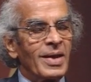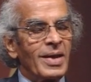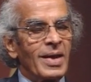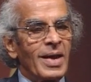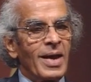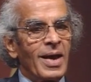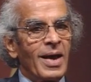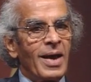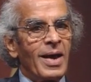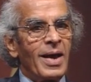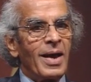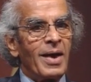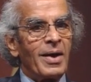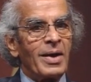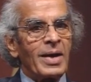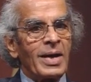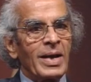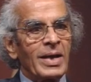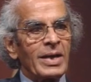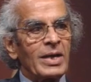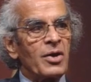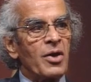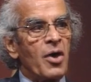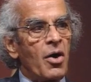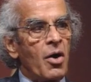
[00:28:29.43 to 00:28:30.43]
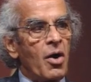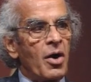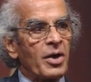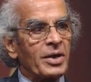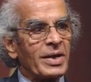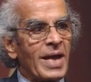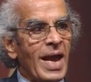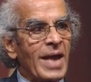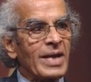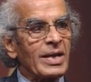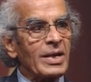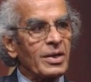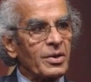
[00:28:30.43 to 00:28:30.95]

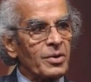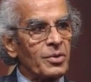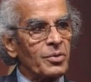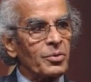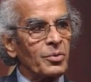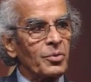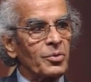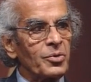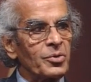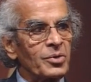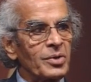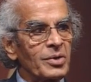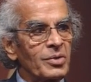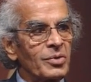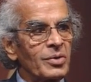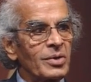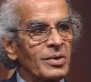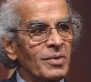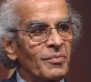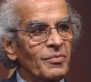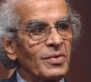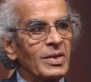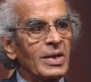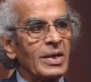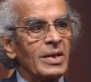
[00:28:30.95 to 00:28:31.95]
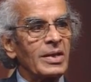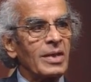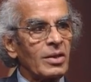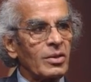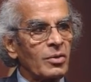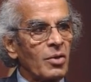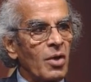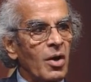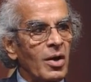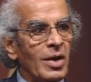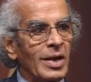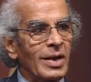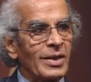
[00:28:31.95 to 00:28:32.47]
organic resources within the
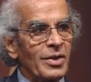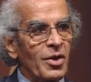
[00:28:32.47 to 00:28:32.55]
soil.